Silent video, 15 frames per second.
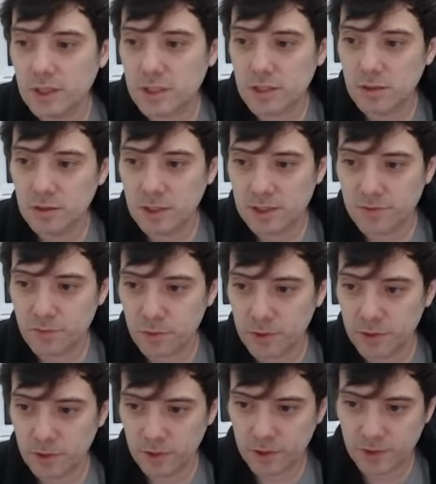so last 3
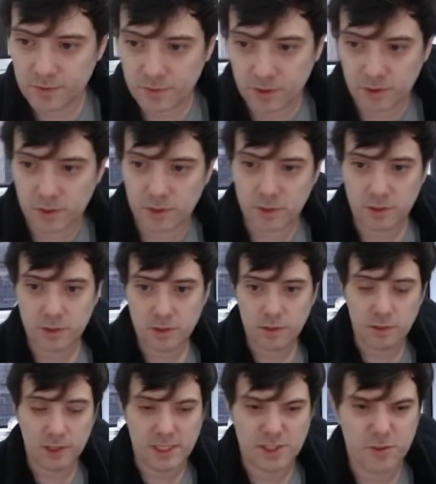years for
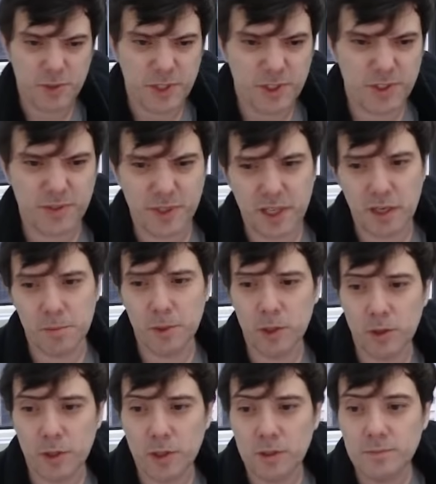
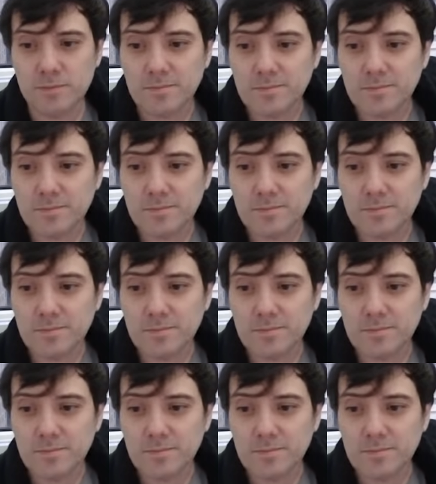Caterpillar.